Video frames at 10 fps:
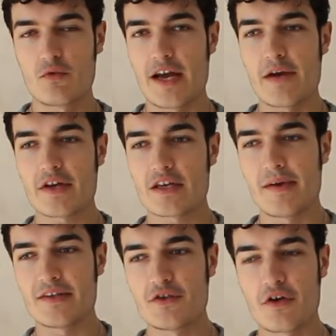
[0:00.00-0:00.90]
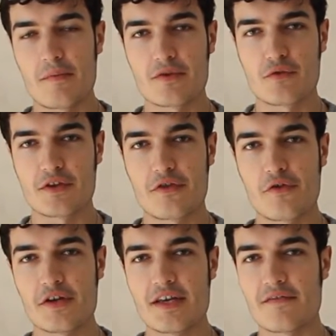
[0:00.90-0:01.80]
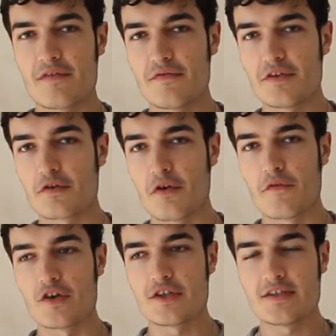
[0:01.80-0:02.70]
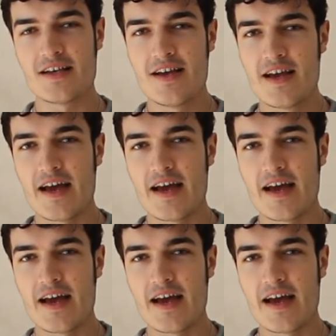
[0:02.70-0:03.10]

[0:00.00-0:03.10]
And what I recommend here are between 30 and 50 conversions.